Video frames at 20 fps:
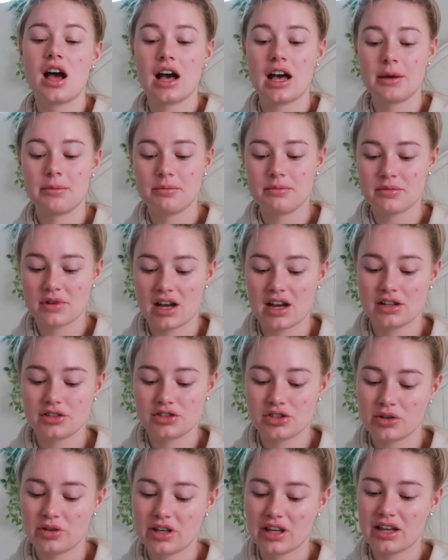I'm not
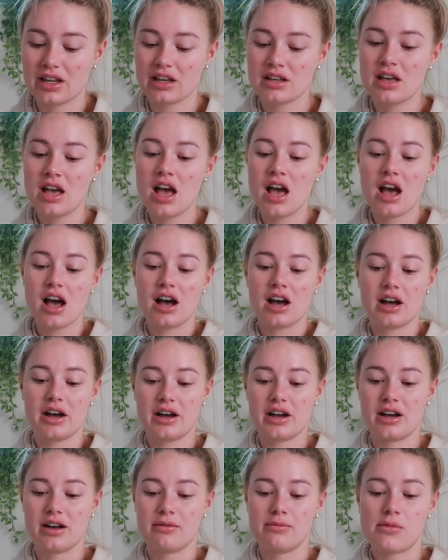joking
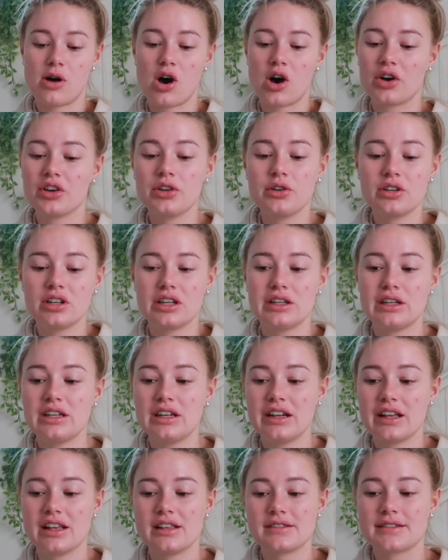um all you
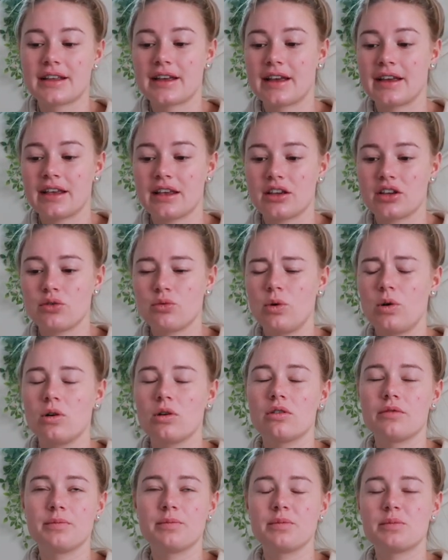need is like
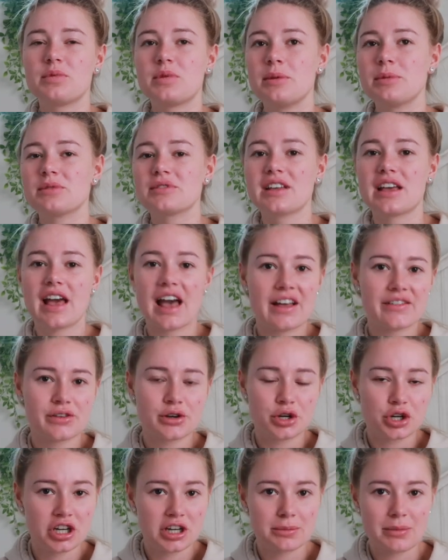well people say heavy
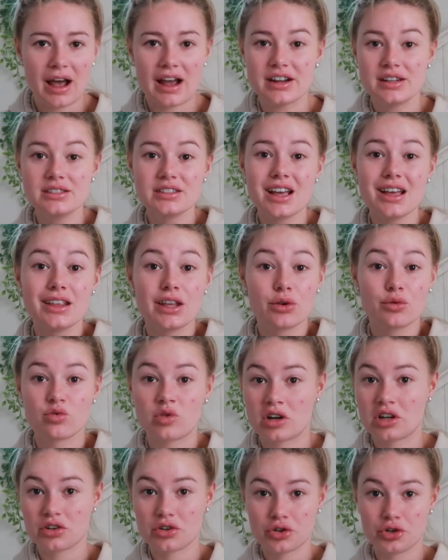cream i just got like
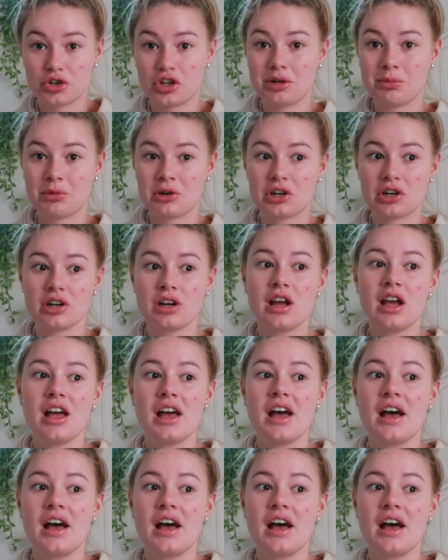regular creamer